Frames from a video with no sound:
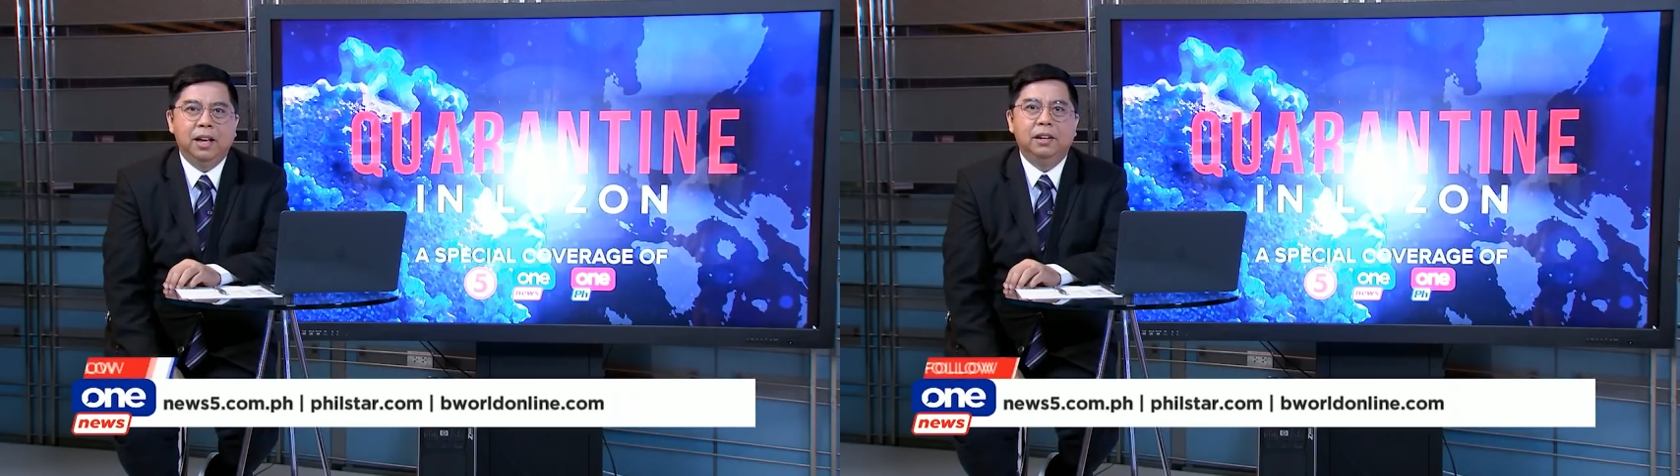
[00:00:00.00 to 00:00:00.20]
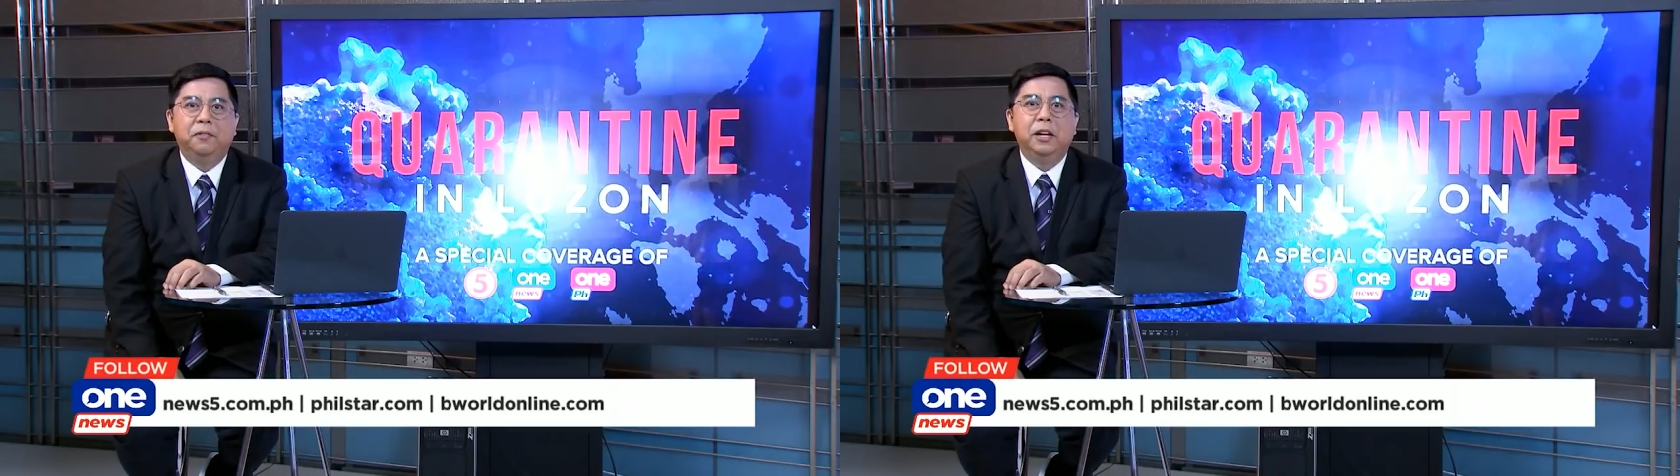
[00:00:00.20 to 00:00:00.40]

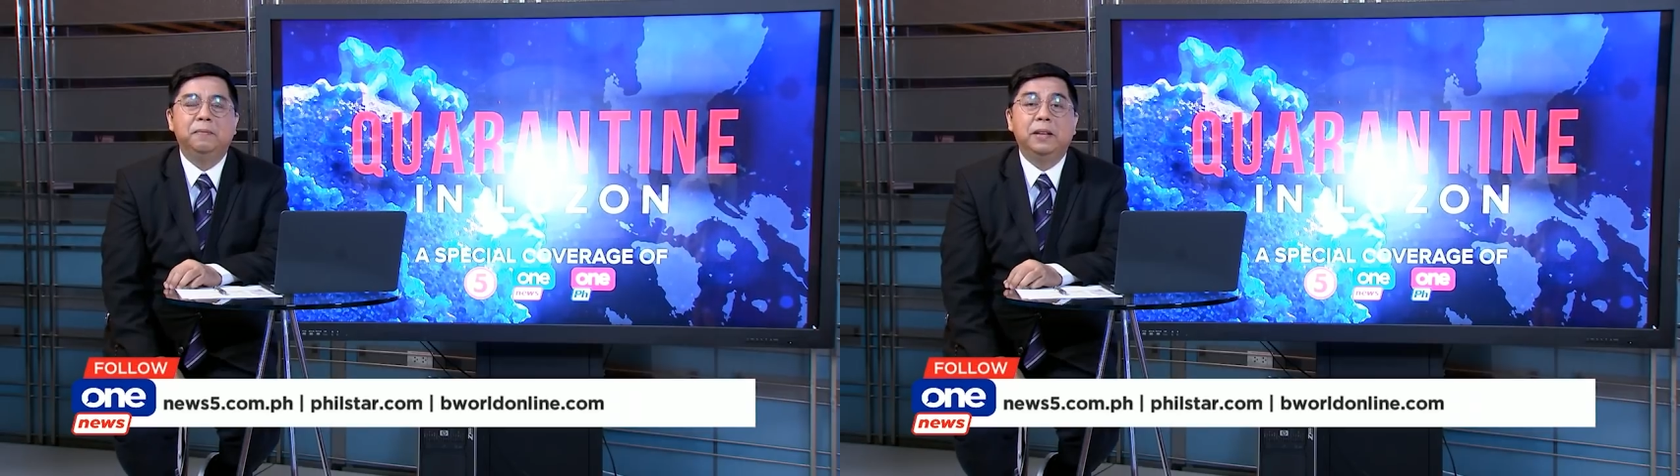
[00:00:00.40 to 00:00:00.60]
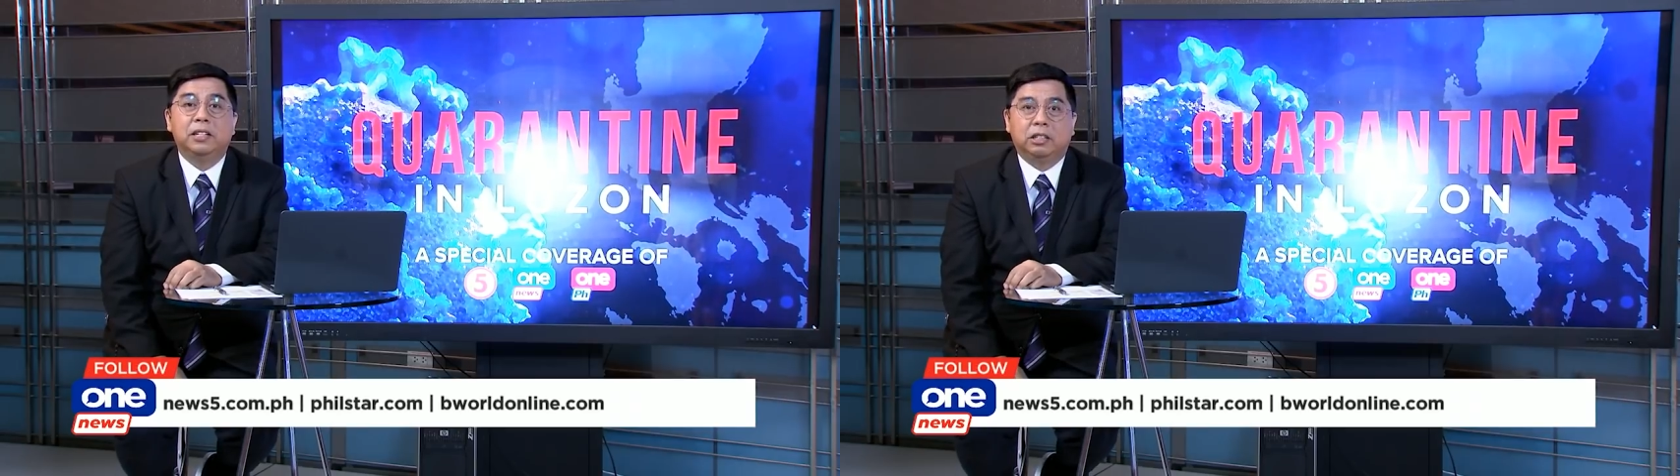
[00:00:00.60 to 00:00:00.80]
The
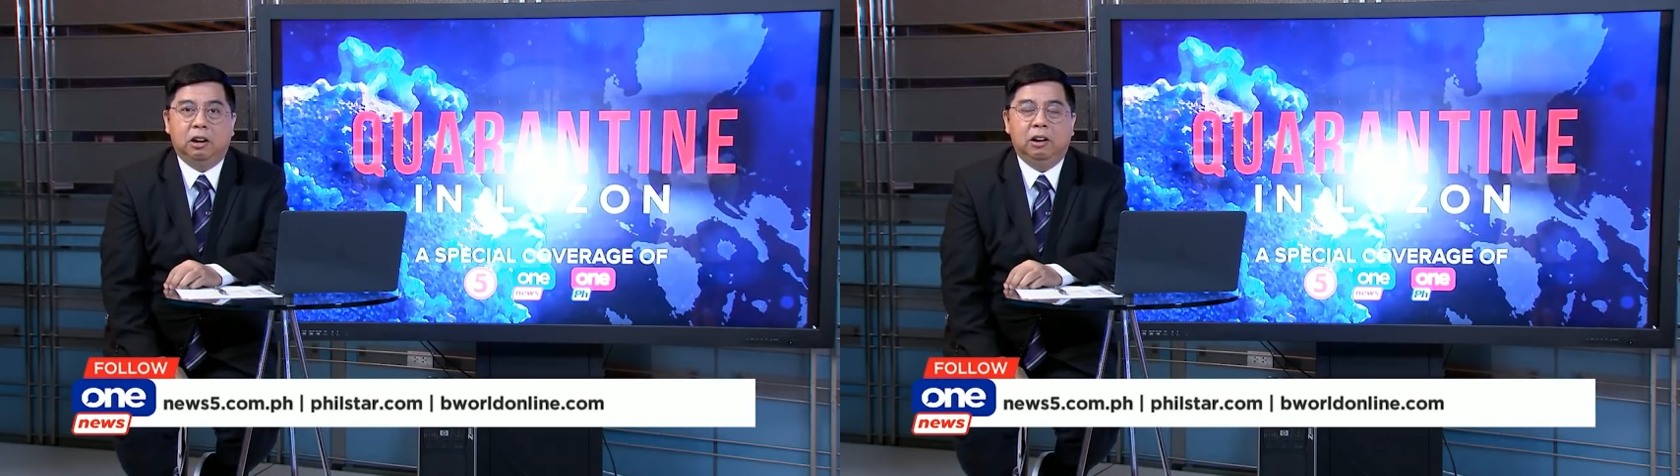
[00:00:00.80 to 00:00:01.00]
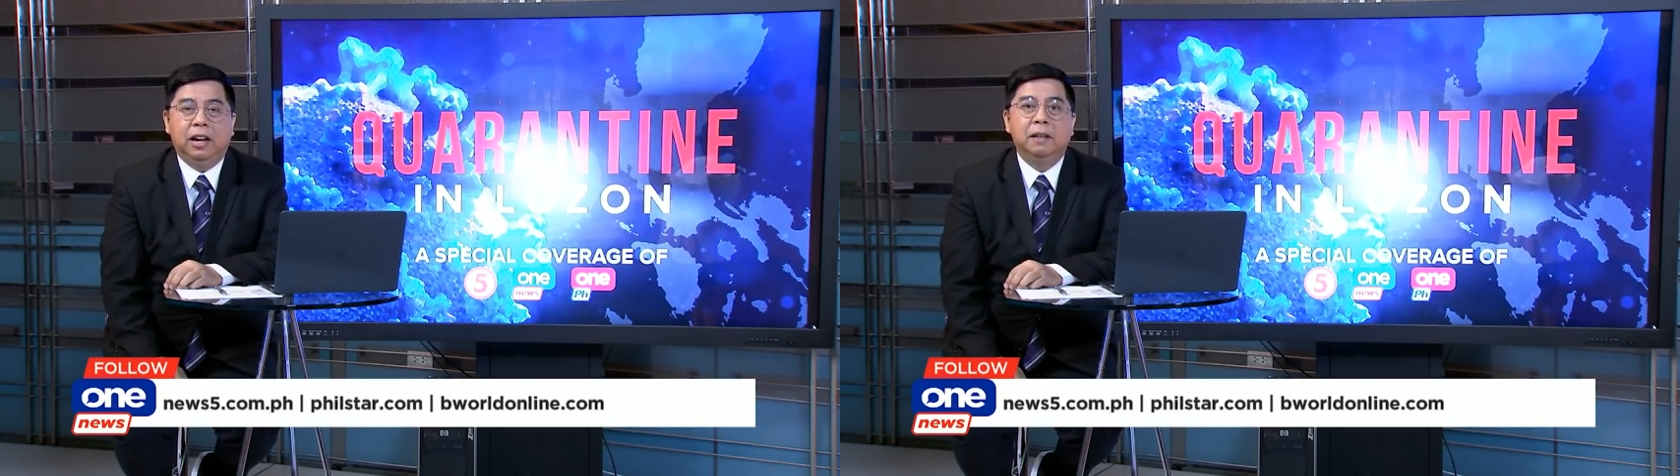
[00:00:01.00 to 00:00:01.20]
Philippine
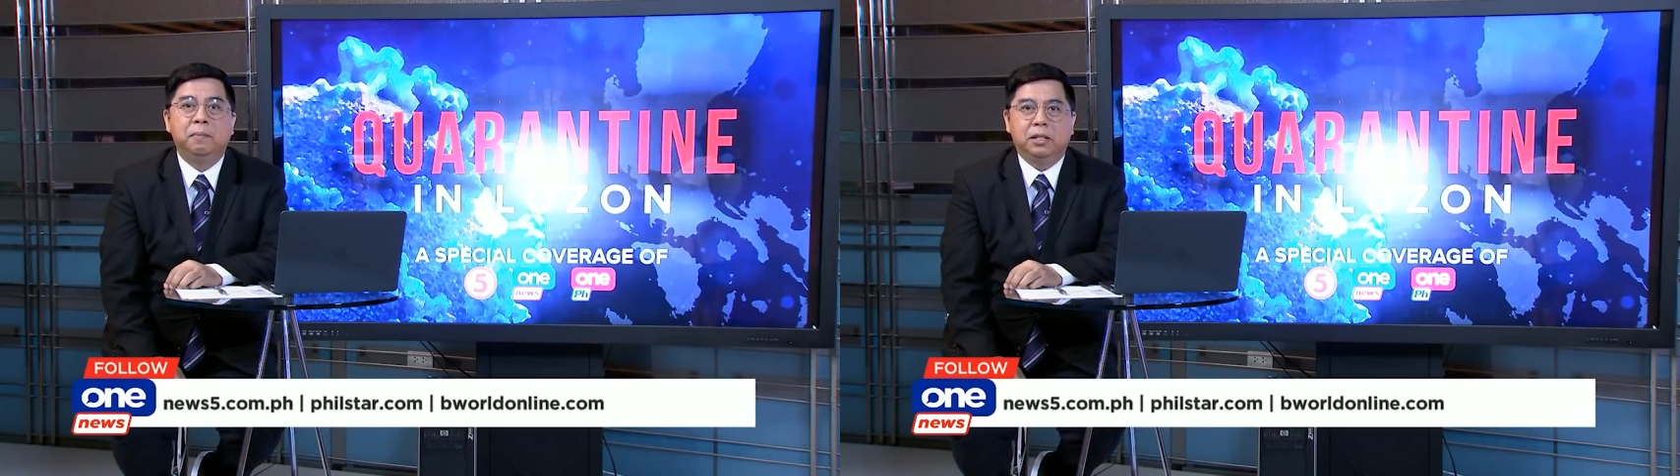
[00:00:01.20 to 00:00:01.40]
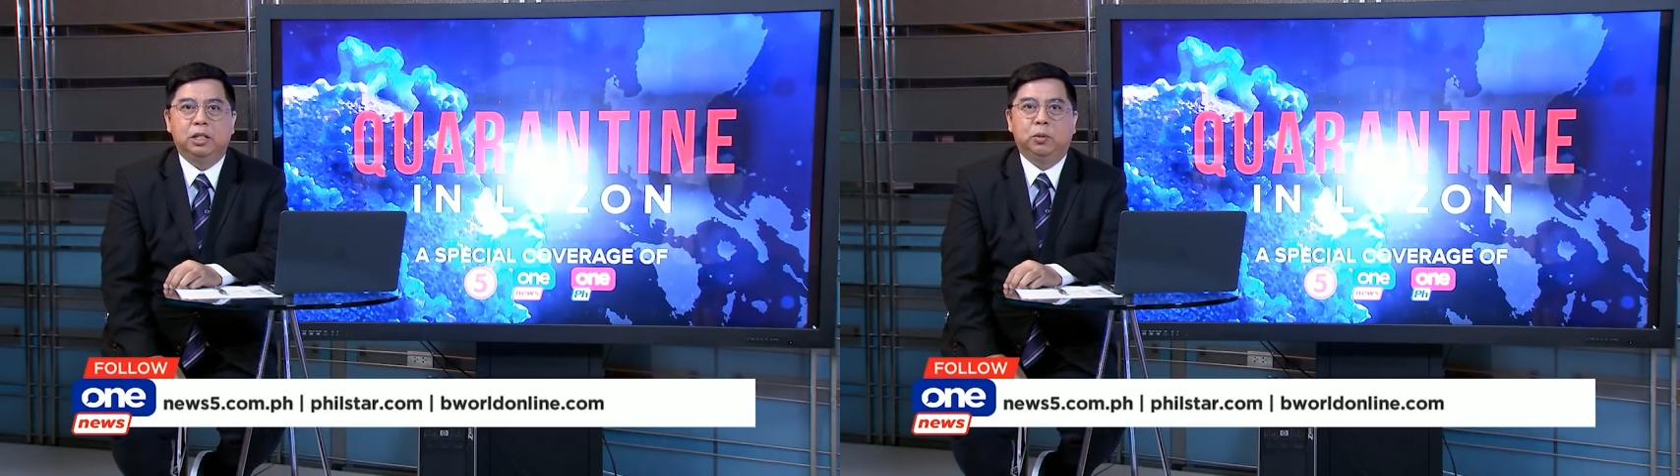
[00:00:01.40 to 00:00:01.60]
Star, and
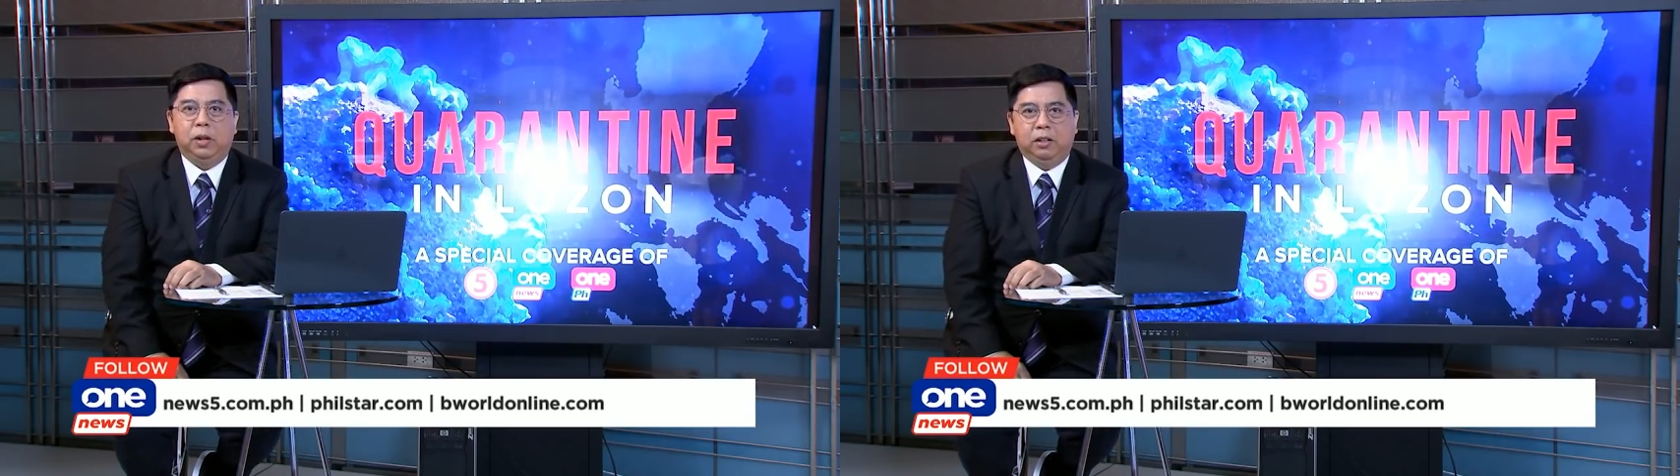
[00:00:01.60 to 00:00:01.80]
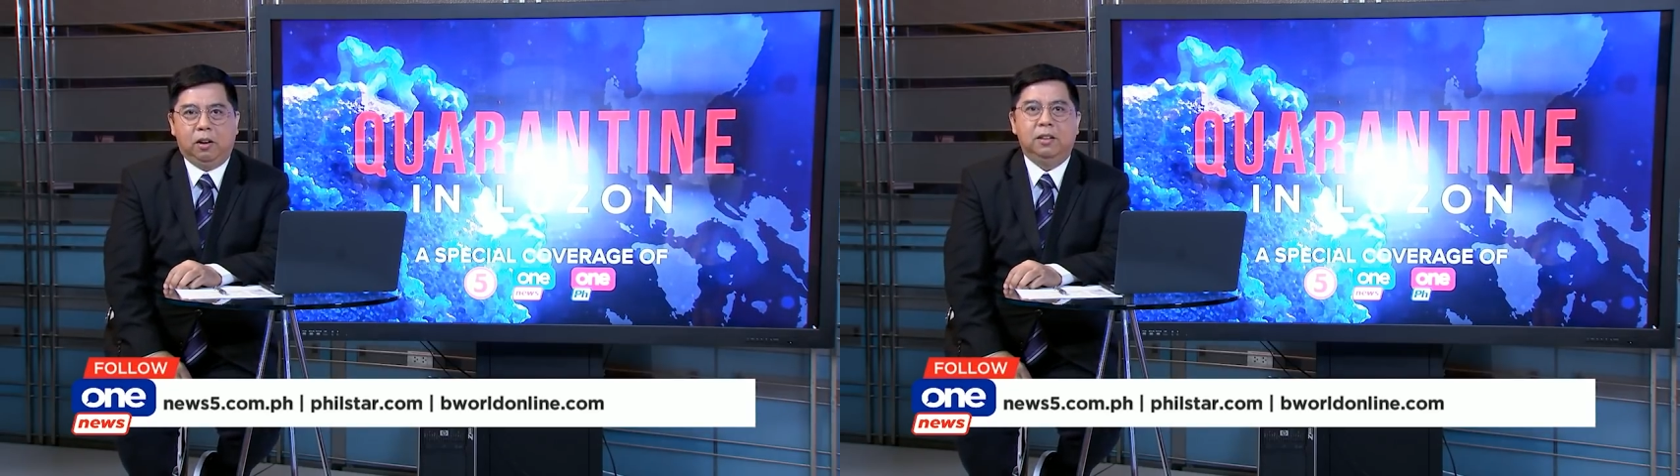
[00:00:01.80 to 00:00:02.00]
Business
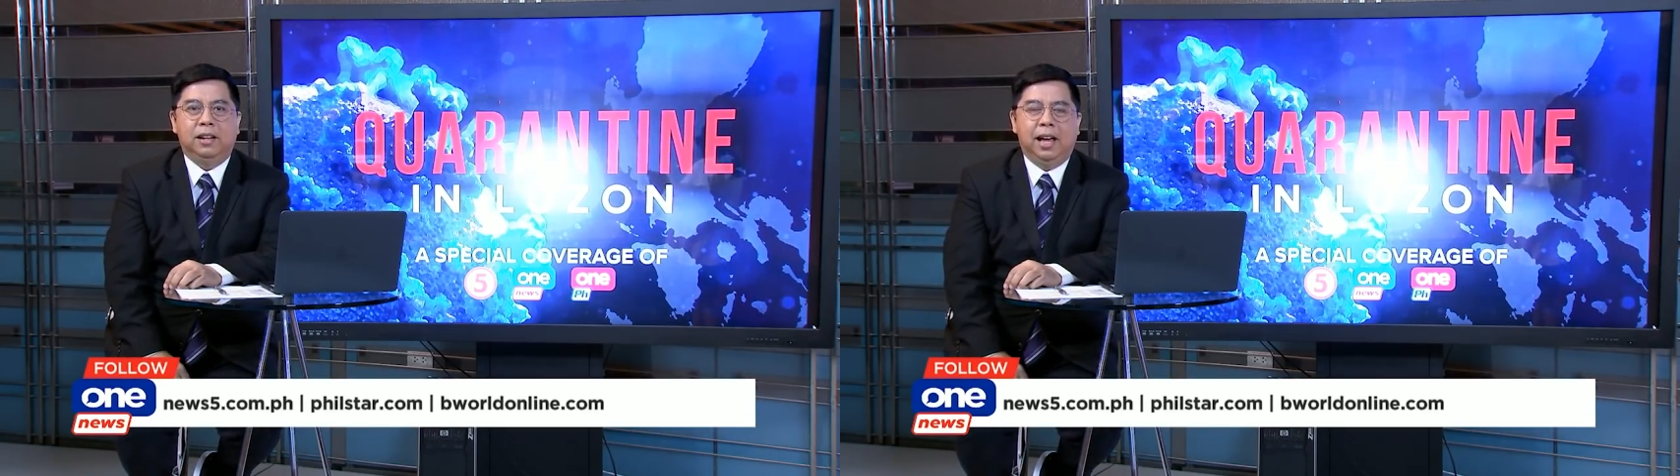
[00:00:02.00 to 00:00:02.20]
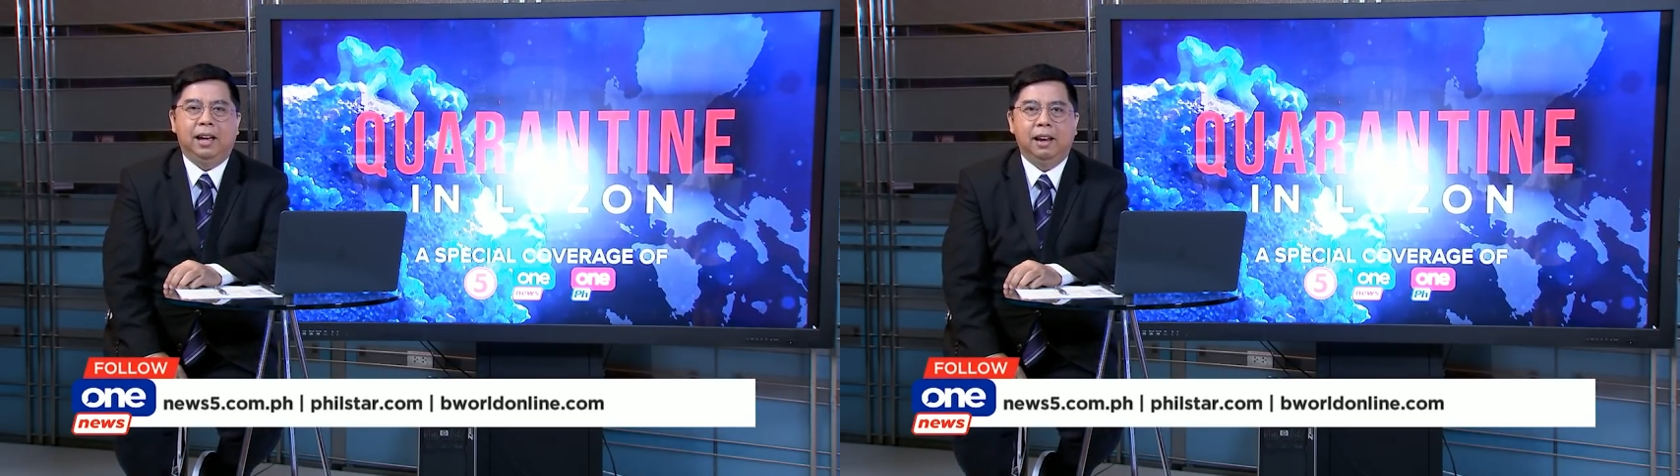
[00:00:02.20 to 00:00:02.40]
World
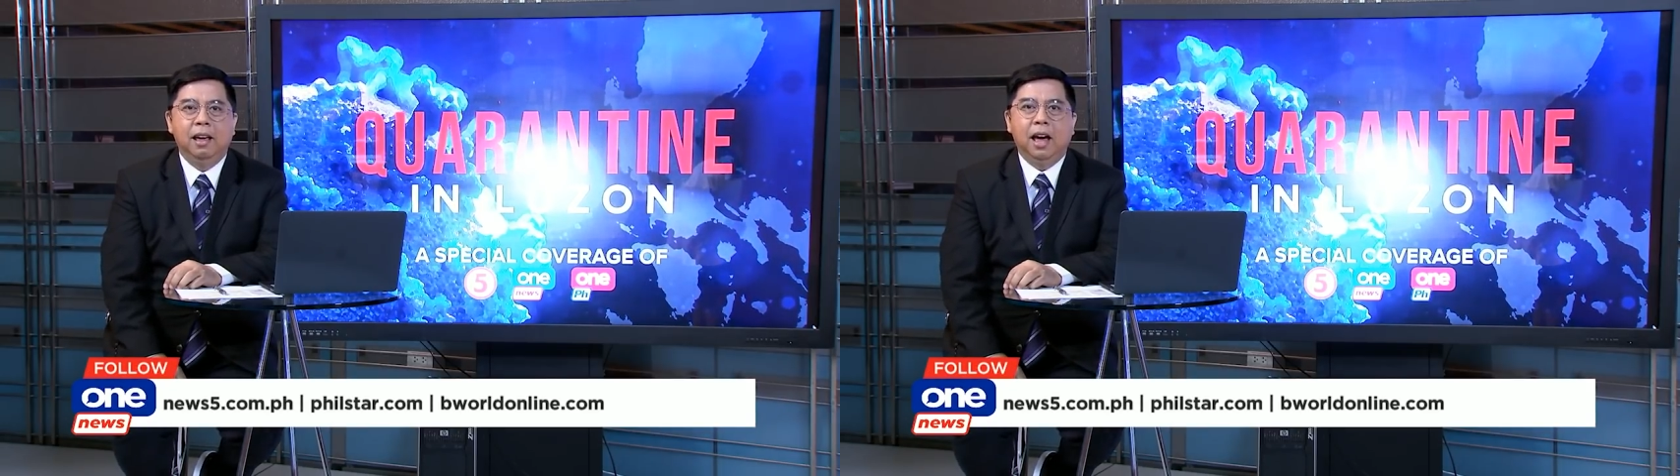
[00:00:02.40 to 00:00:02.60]
Online.